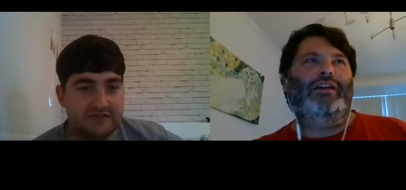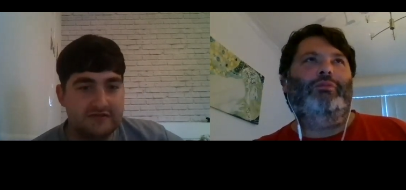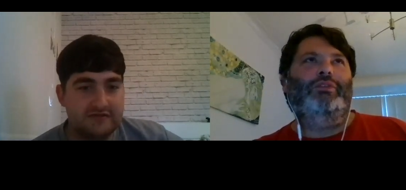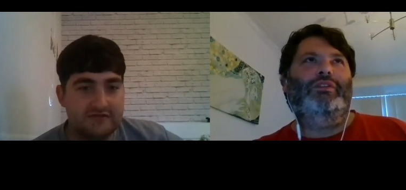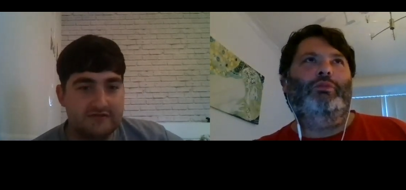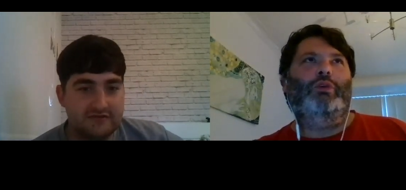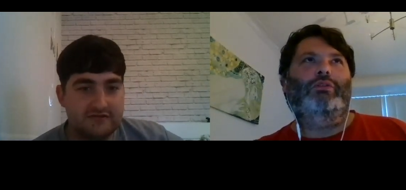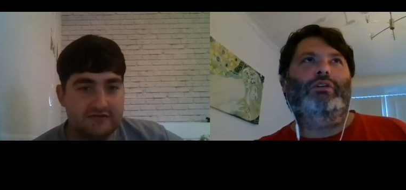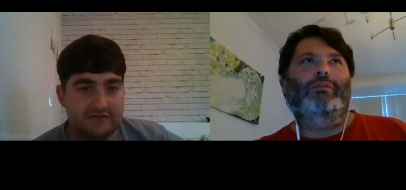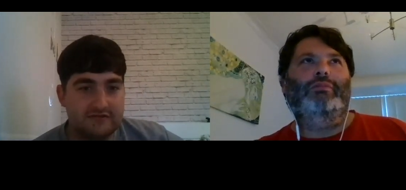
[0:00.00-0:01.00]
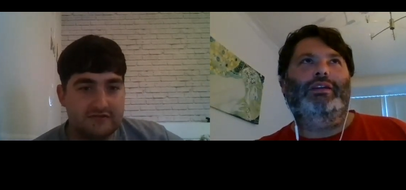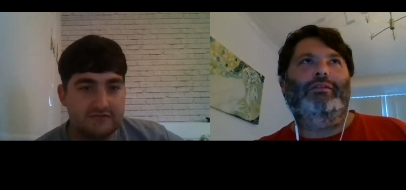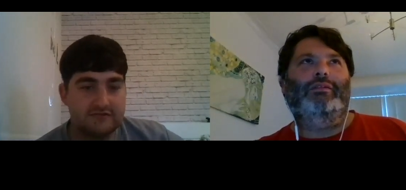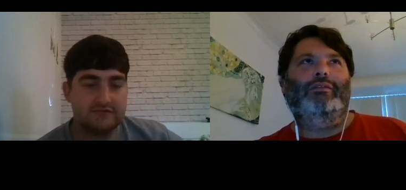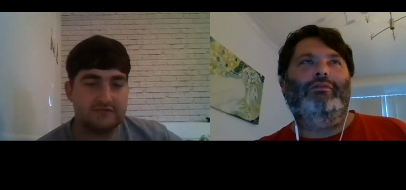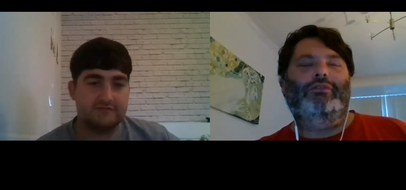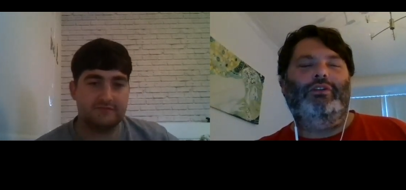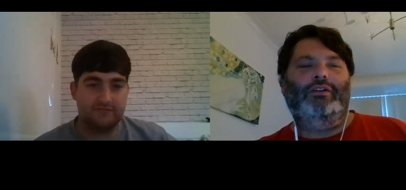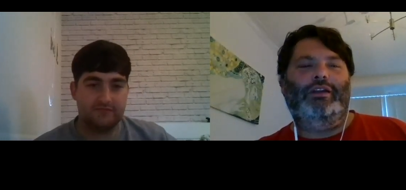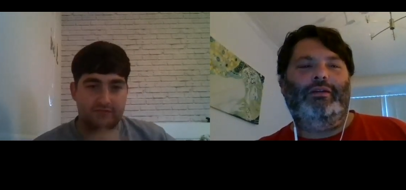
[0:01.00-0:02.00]
Speaker 1: that was the World Cup they get
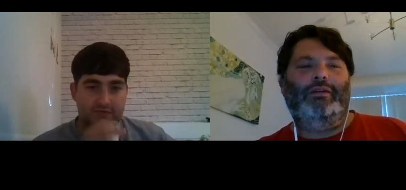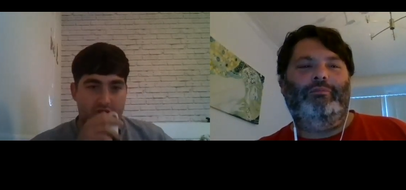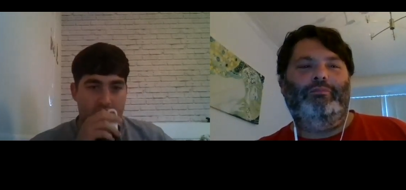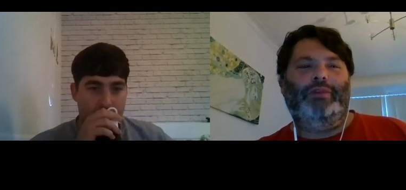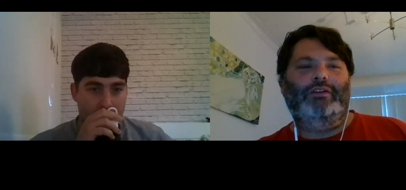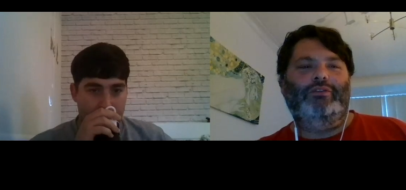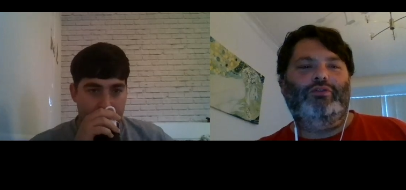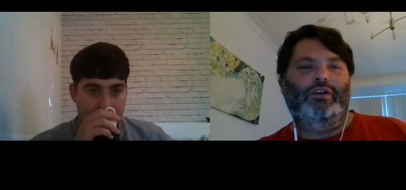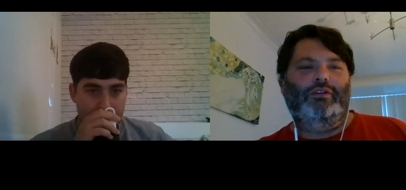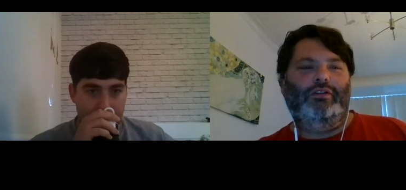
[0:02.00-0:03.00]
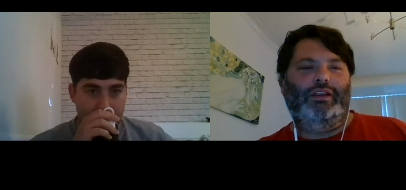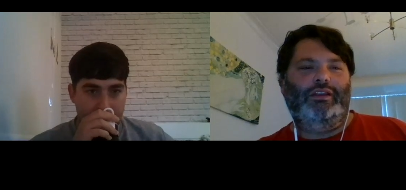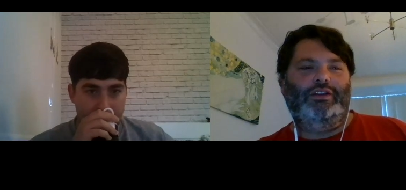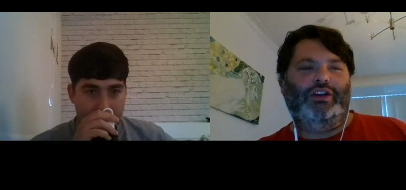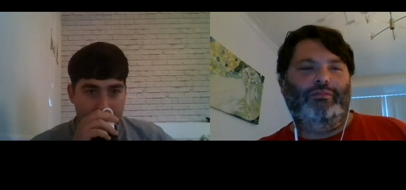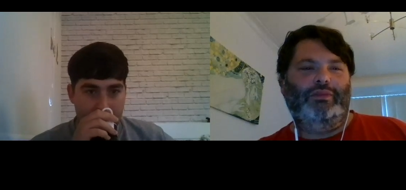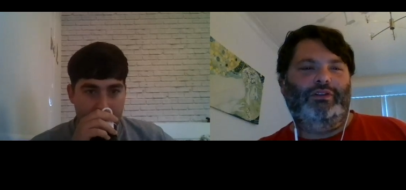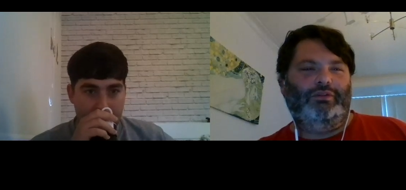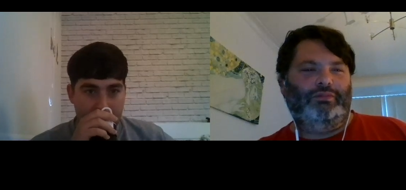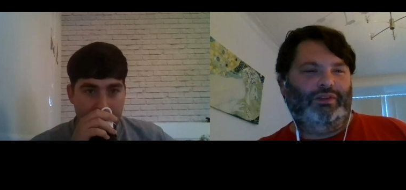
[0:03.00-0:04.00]
really beaten royally. The
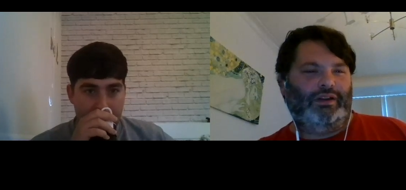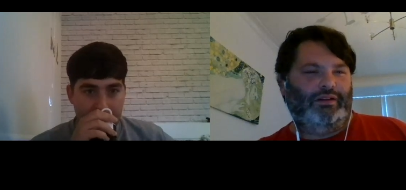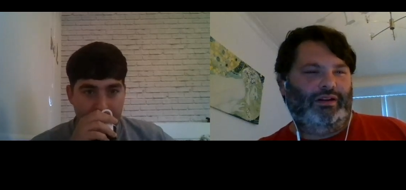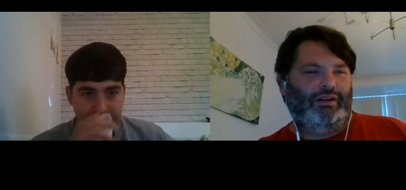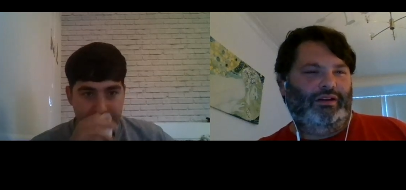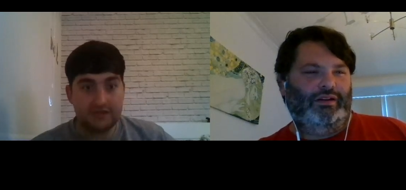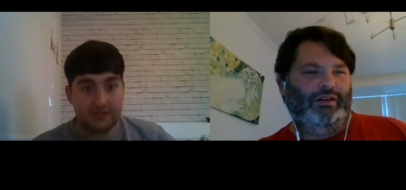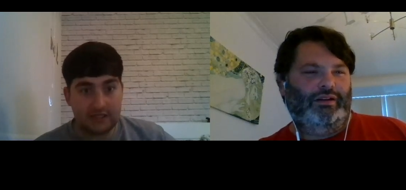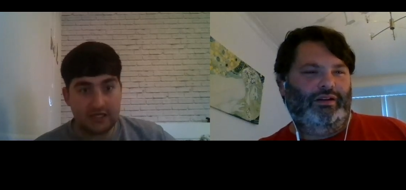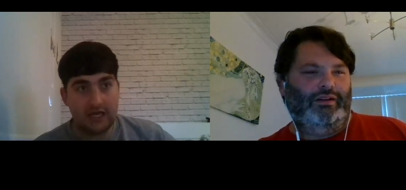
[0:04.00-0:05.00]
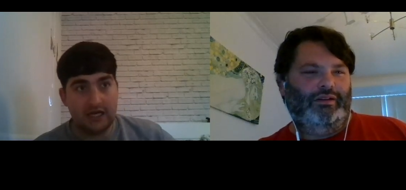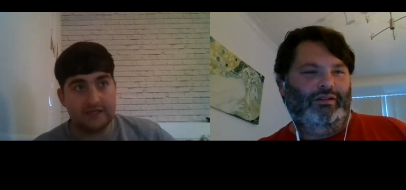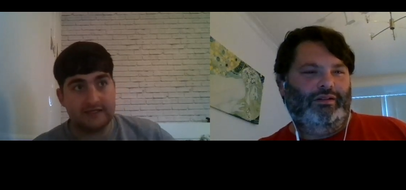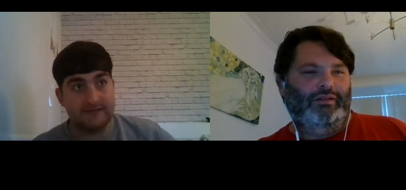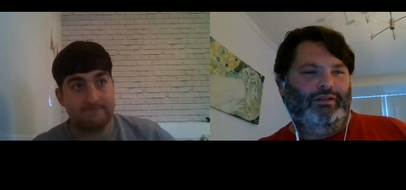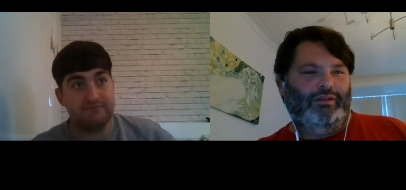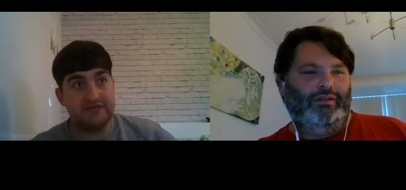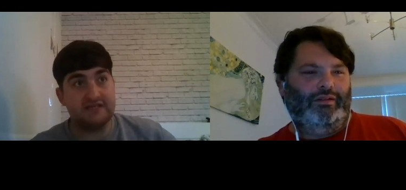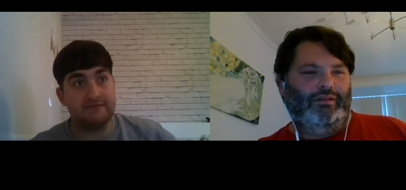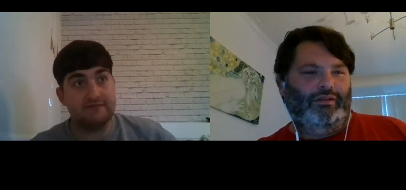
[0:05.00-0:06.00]
Germans was that right? they
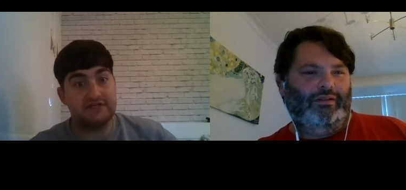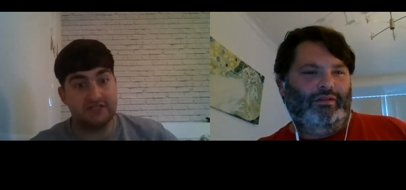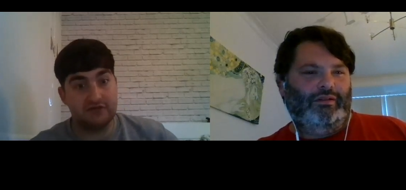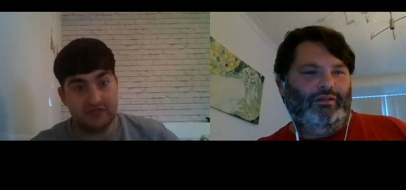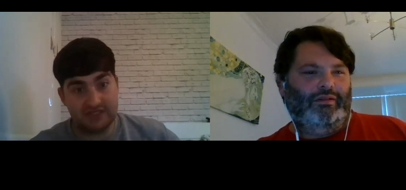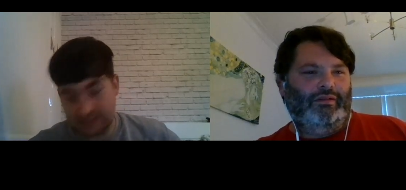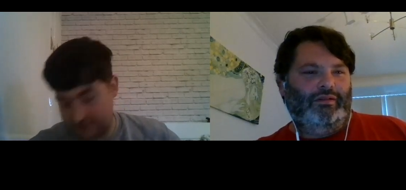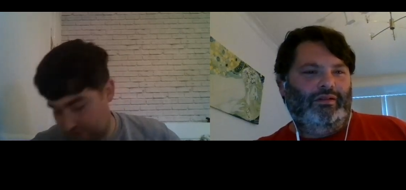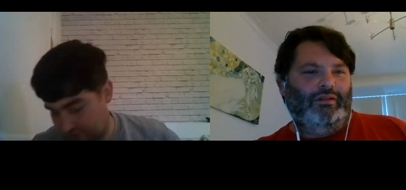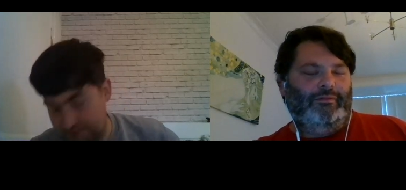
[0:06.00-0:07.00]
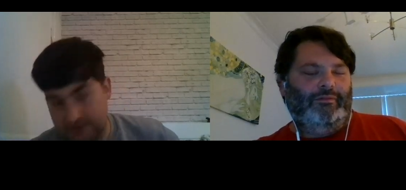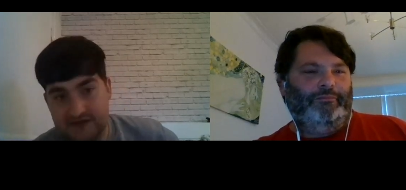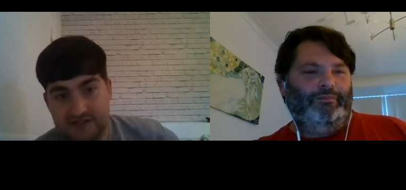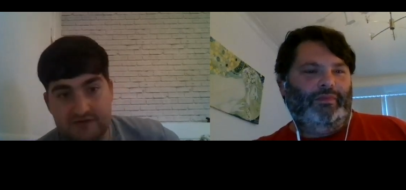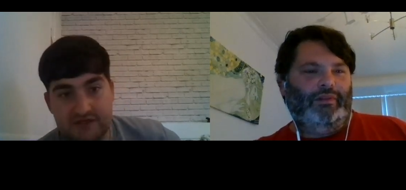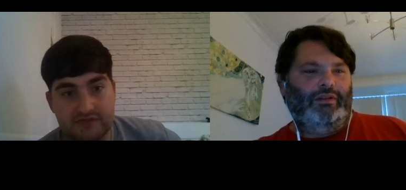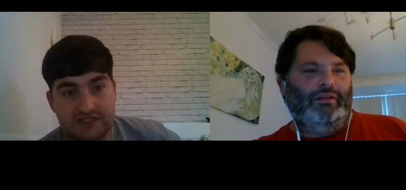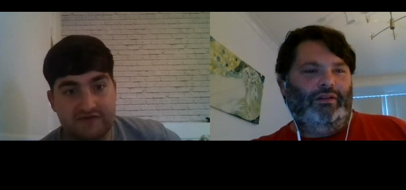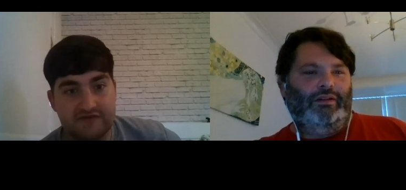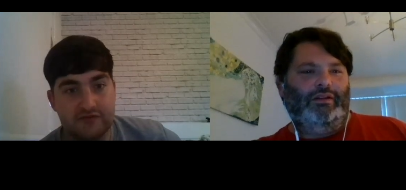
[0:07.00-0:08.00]
beat
Speaker 2: the Brazilians at their home patch. They beat them
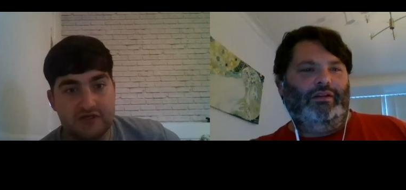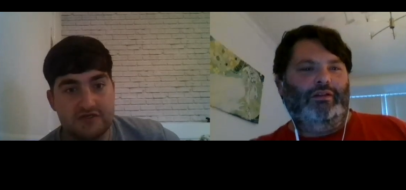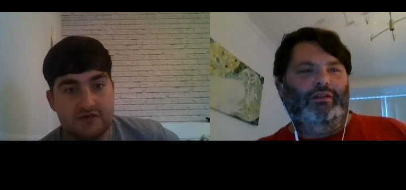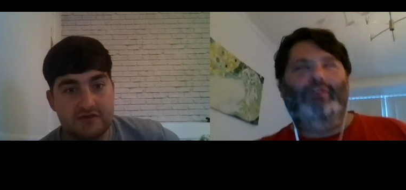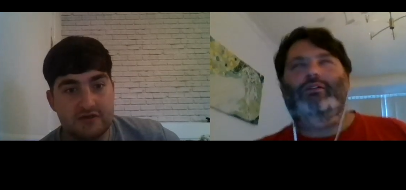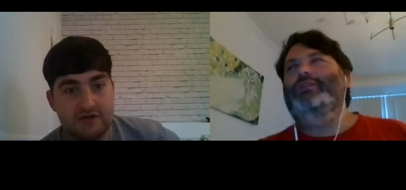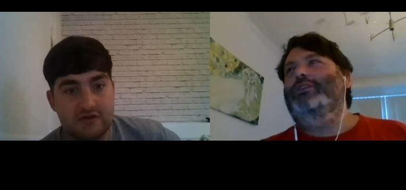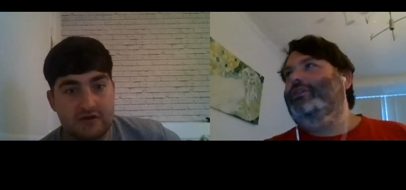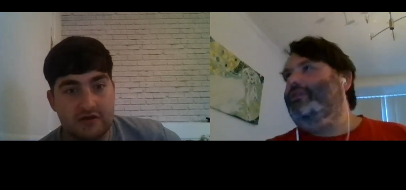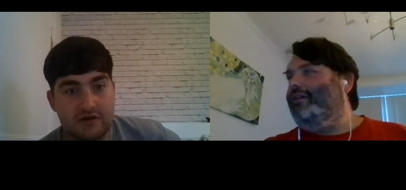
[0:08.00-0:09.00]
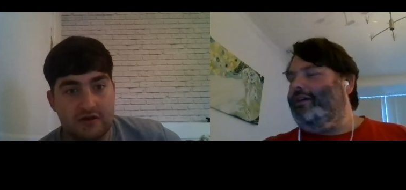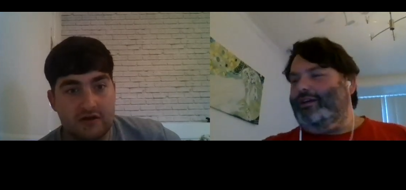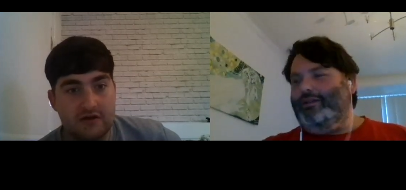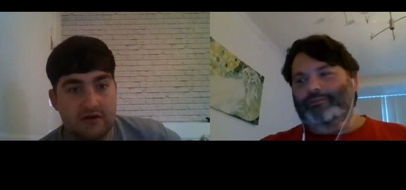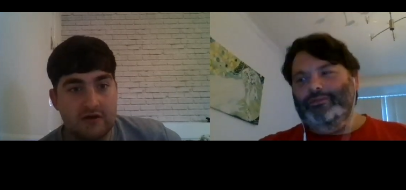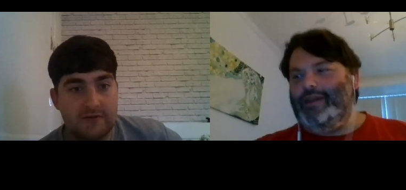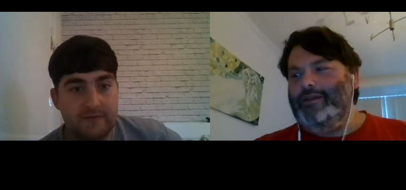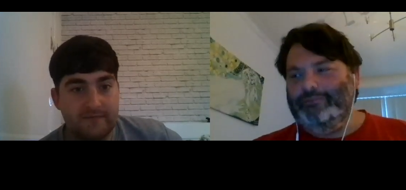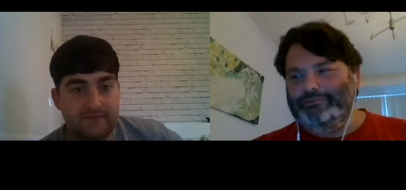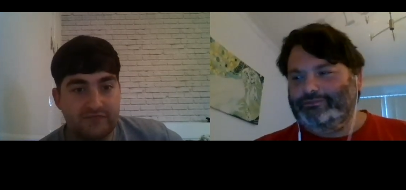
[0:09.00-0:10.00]
seven one.
Speaker 1: Oh, God, aye, yeah,
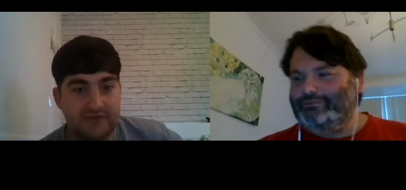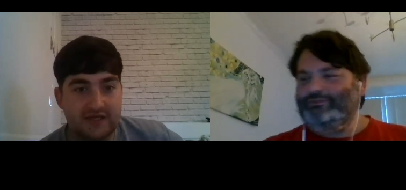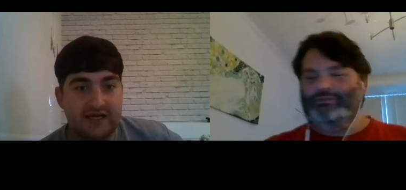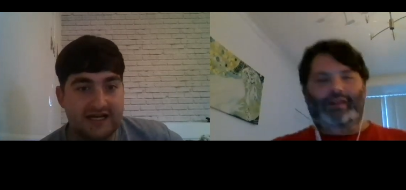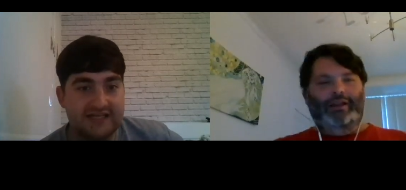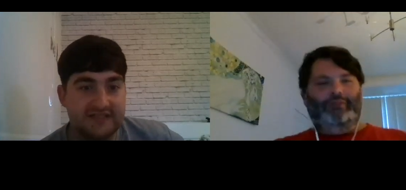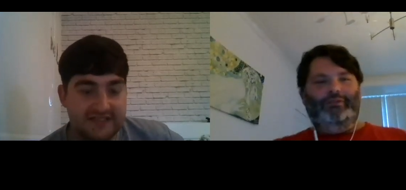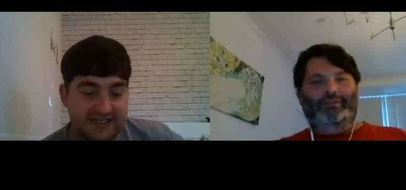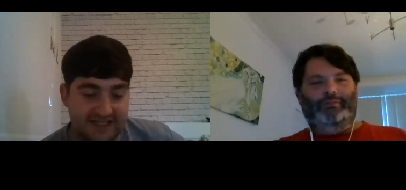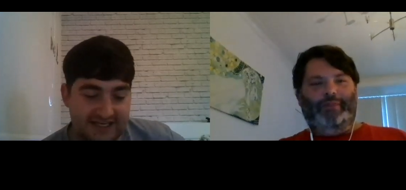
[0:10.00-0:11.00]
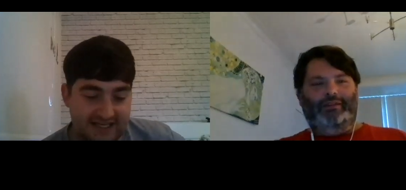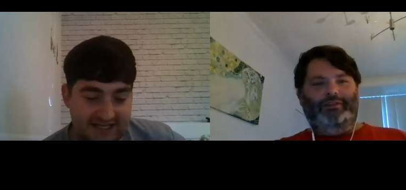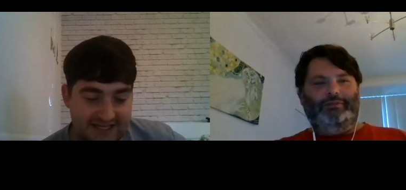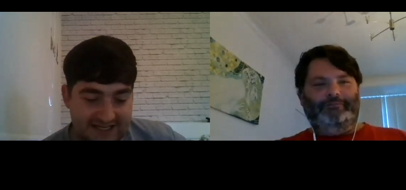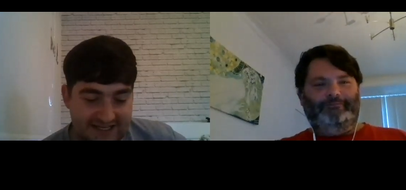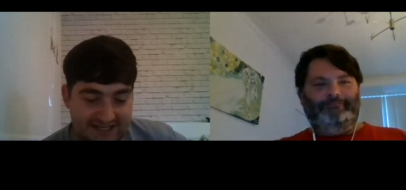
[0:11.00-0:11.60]
aye, that was mental.